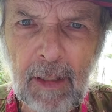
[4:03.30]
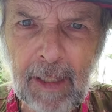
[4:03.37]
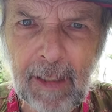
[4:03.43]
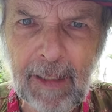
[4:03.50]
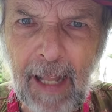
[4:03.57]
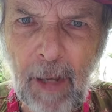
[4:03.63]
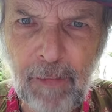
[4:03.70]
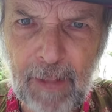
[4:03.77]
that
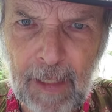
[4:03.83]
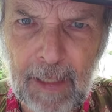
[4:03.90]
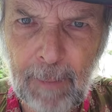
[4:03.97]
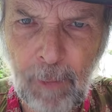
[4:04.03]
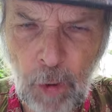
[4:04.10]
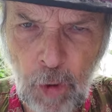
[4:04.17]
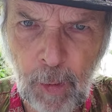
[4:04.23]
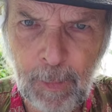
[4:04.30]
allows any
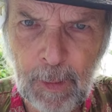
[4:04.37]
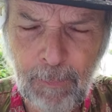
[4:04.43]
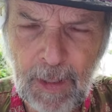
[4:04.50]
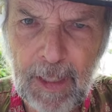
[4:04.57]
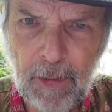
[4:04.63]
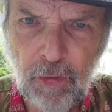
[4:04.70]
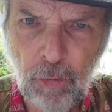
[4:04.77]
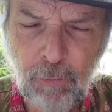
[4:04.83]
human
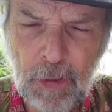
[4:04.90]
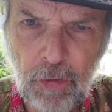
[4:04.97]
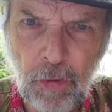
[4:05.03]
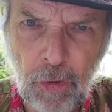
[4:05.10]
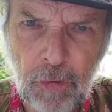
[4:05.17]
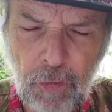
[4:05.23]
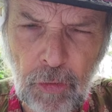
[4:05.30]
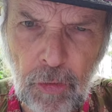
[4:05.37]
being to
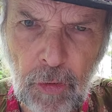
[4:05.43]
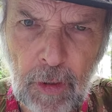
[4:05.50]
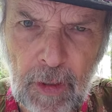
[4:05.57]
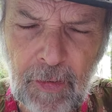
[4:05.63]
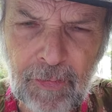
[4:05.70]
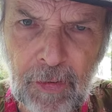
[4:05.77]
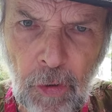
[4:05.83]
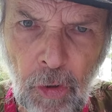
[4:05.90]
return to
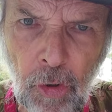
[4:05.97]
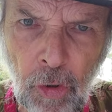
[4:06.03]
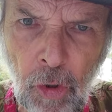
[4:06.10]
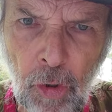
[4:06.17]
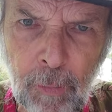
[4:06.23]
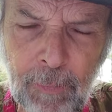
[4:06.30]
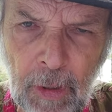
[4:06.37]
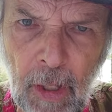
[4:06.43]
his
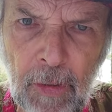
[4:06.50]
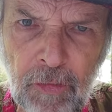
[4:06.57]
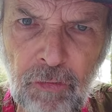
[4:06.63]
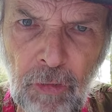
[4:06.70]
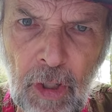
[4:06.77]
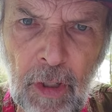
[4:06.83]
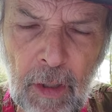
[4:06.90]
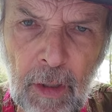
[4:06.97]
home
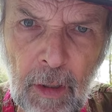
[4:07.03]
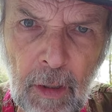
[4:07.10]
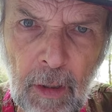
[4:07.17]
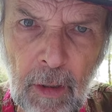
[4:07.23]
country.